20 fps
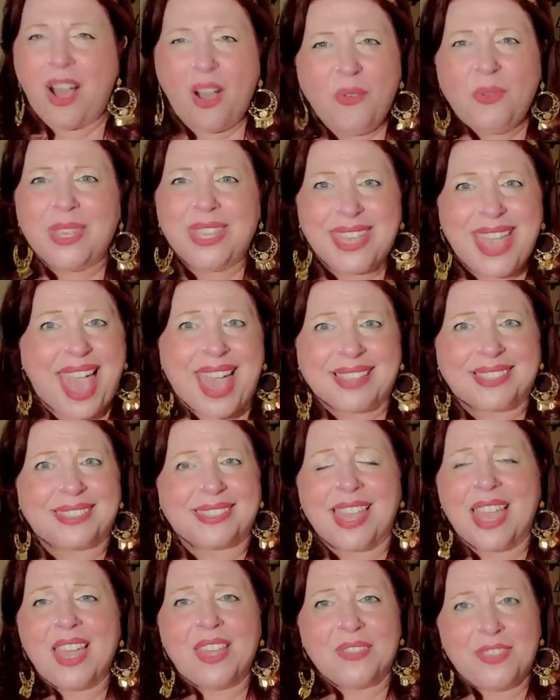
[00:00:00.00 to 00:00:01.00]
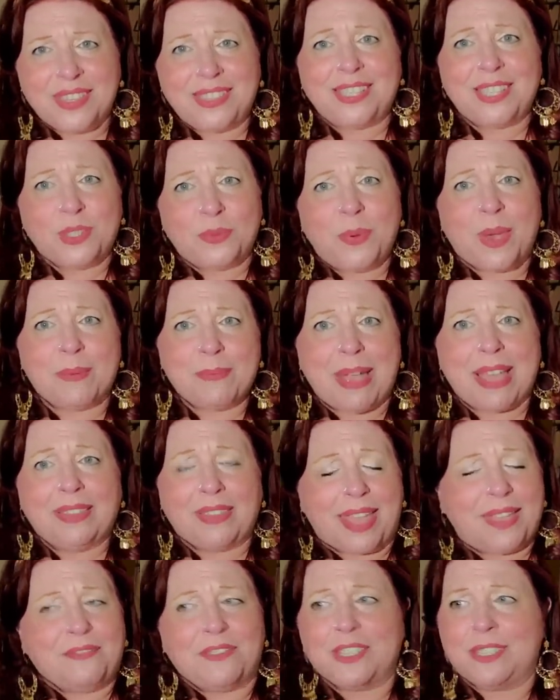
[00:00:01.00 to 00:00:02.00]
Oh yes, this is what my
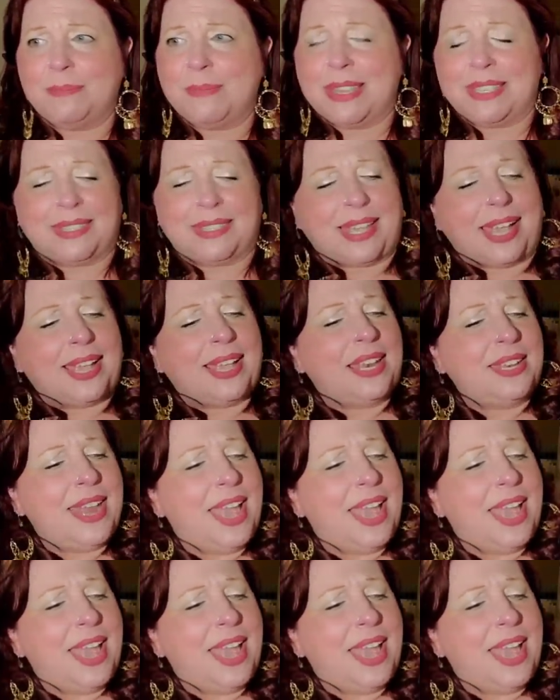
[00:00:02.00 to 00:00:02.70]
life is missing.